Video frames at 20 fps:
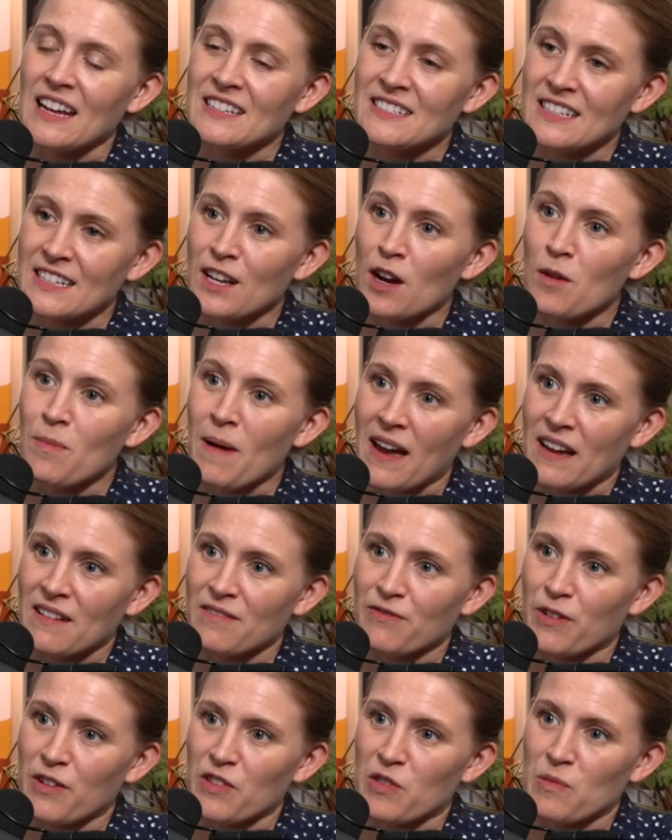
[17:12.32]
I did go back
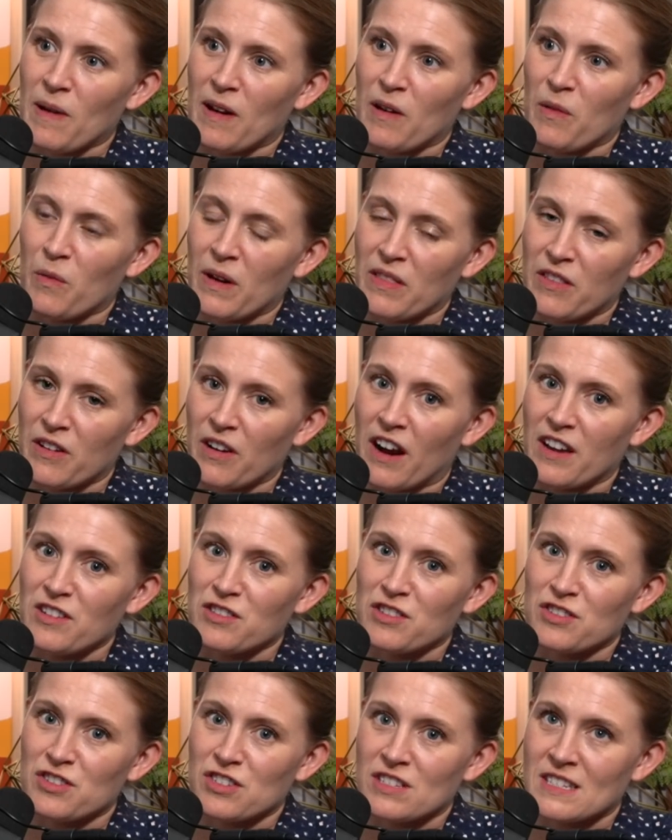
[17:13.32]
and forth about whether I
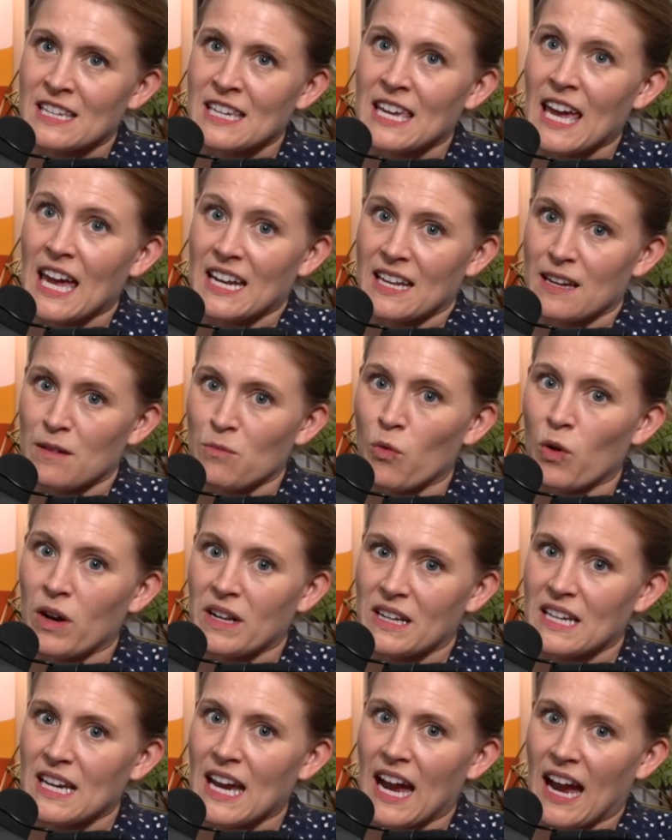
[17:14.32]
should just get him
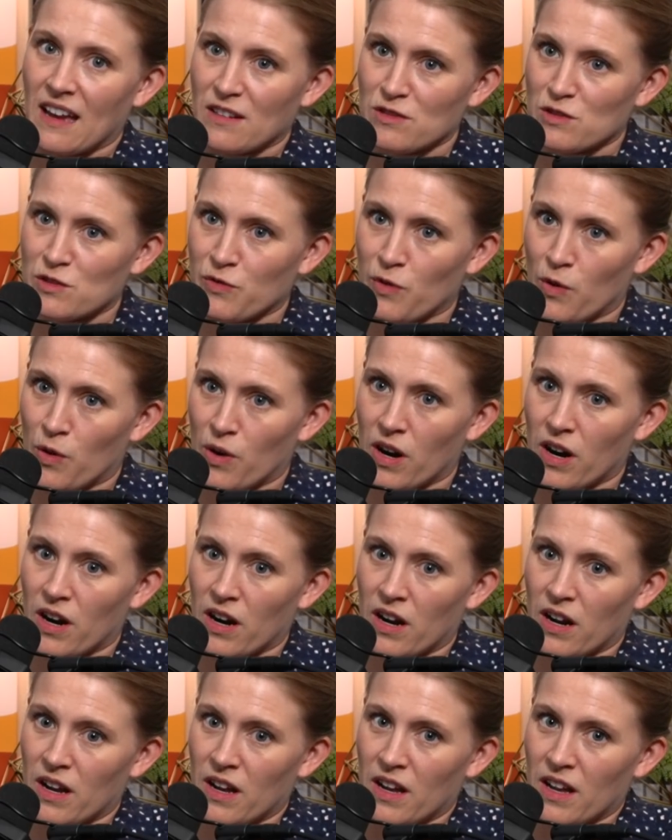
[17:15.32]
what he asked
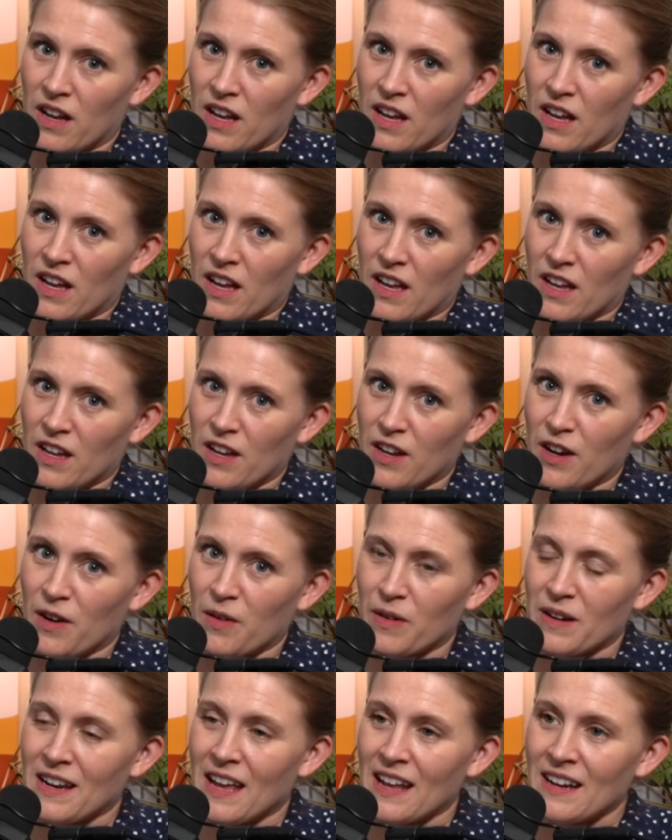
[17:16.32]
for.
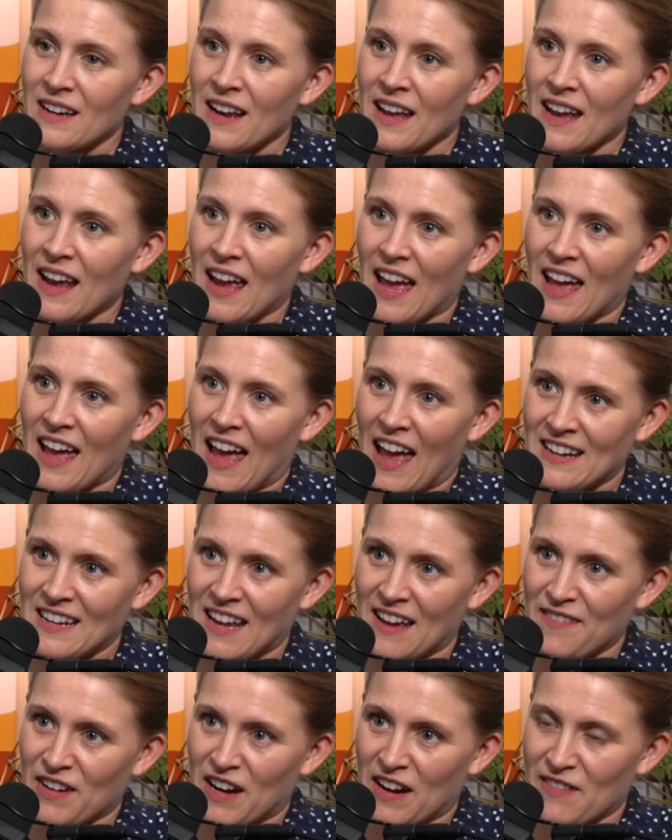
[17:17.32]
Ned and I had
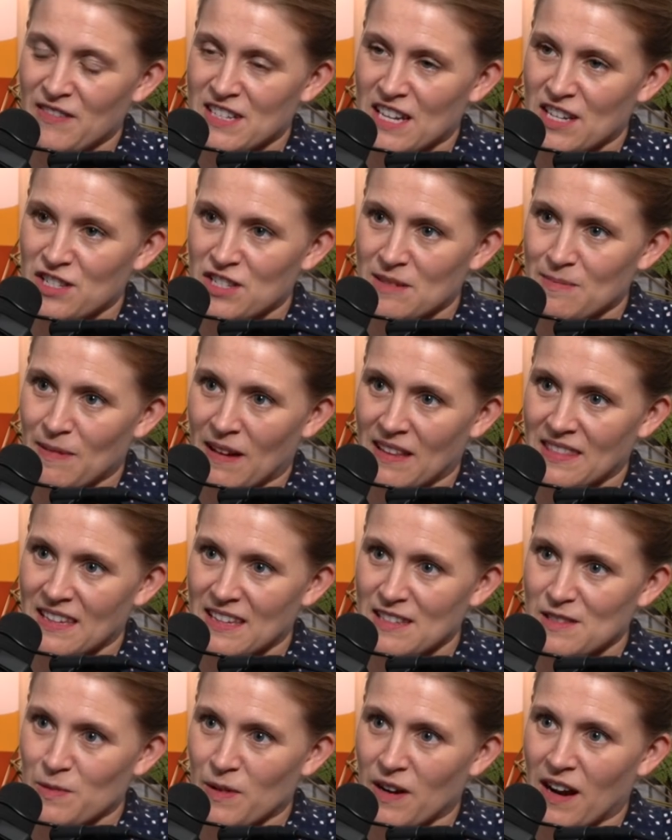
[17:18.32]
to have a conversation about
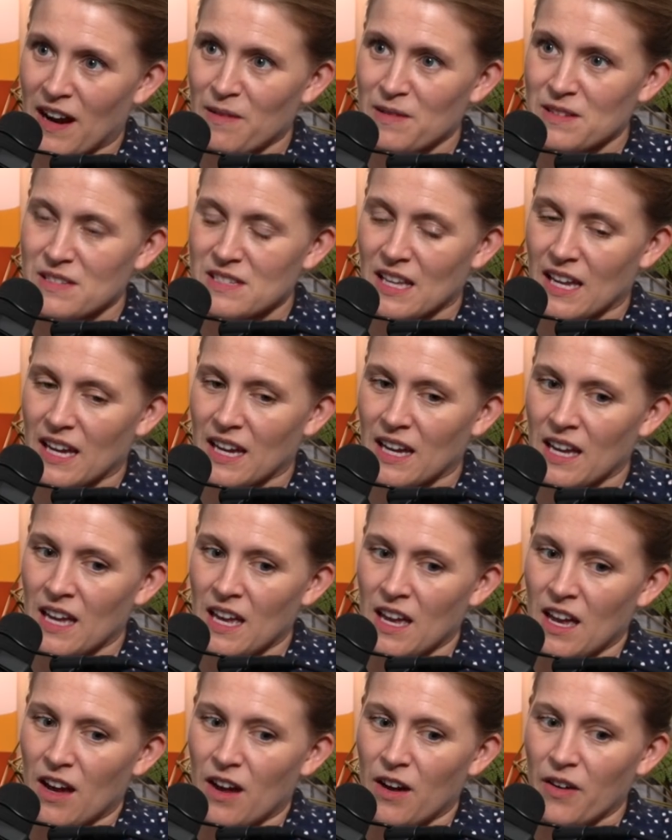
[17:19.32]
this where I was like,
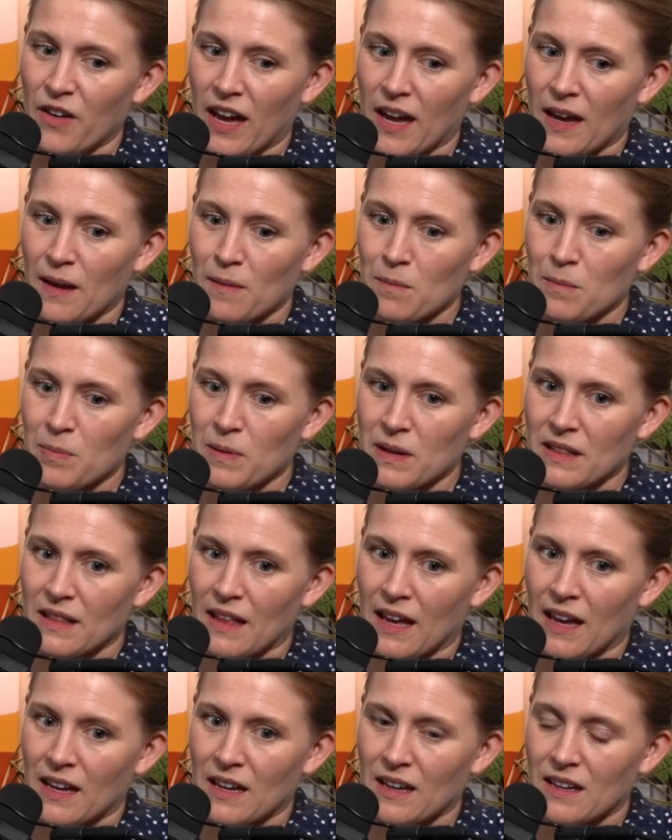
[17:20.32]
okay, but
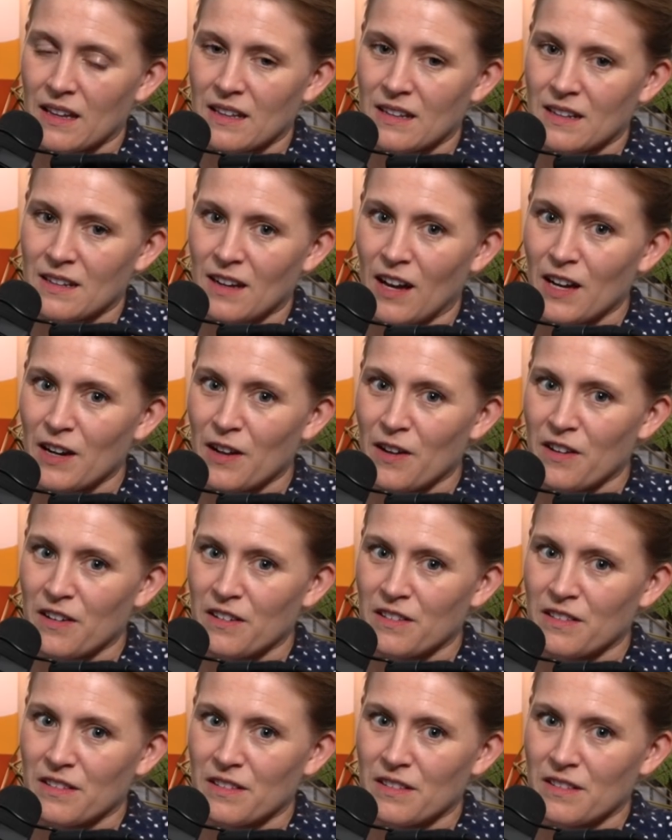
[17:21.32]
like not
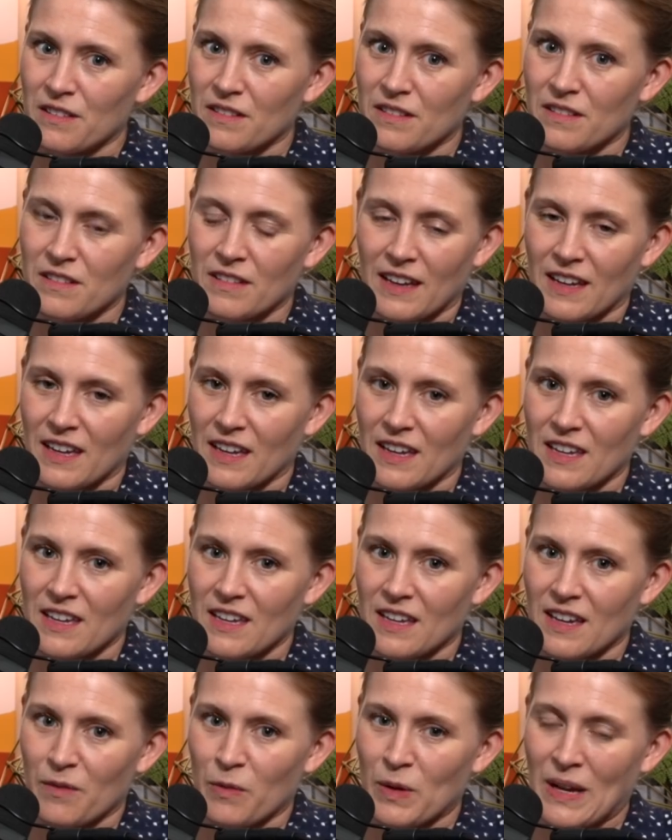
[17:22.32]
all, like
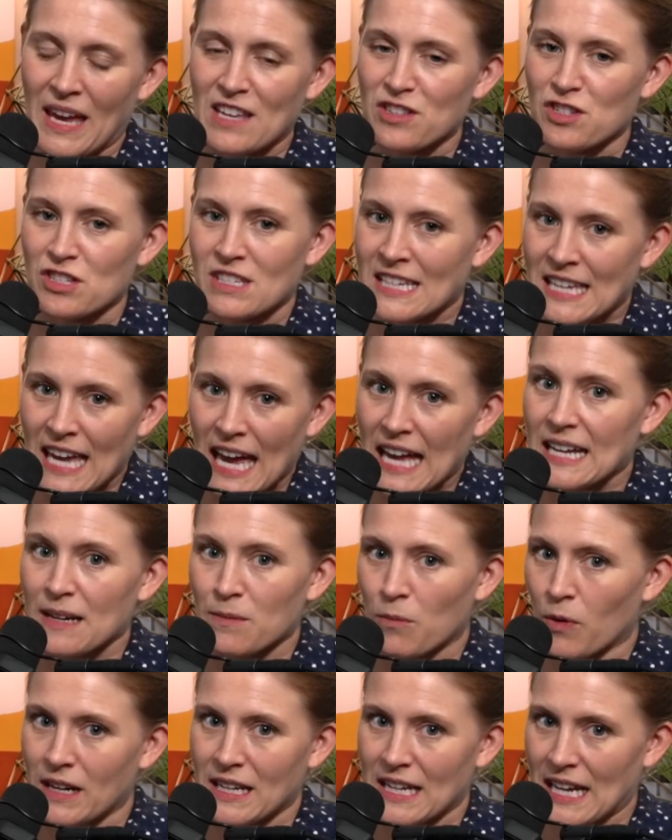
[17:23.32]
we can't just get
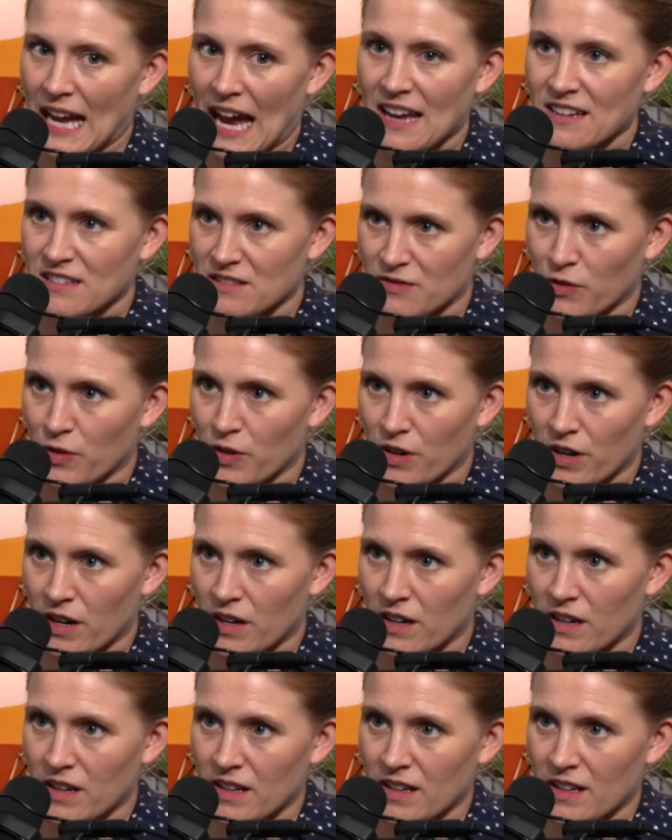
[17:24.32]
him what he asked
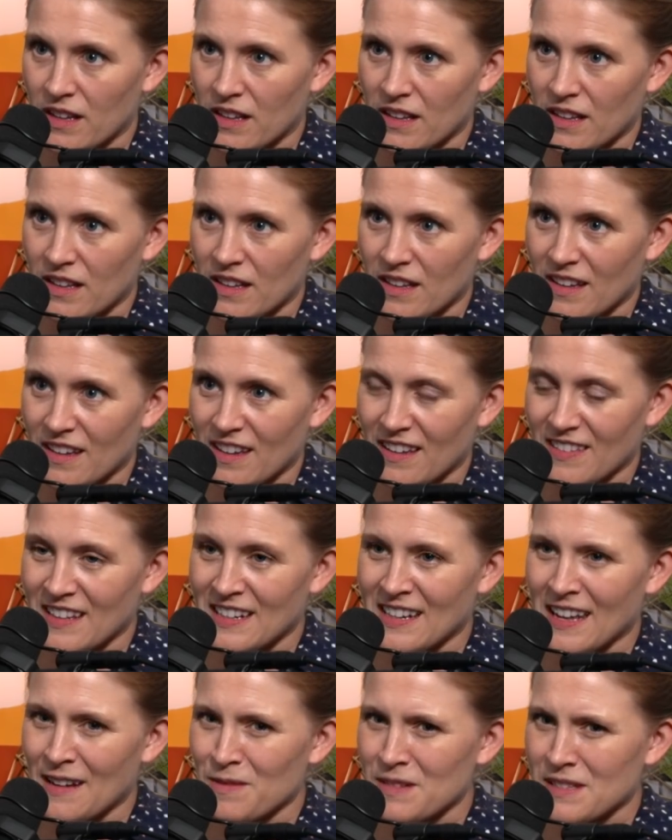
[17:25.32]
for. And
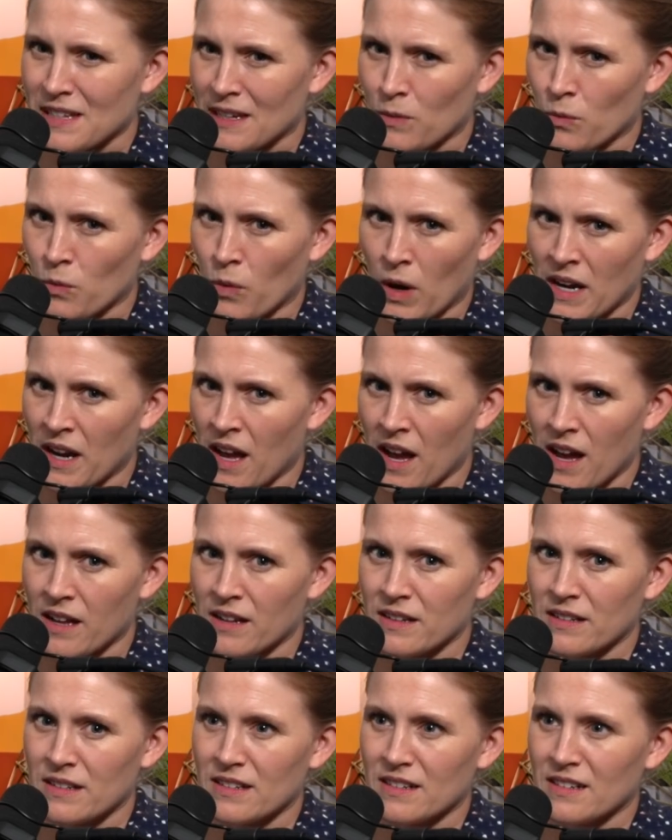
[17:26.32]
then Ned was like, why
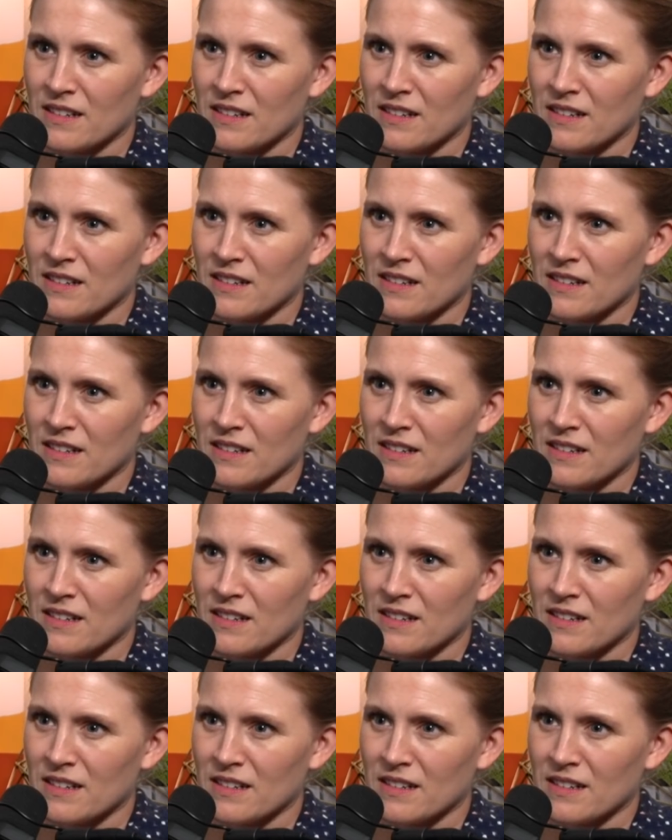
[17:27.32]
not?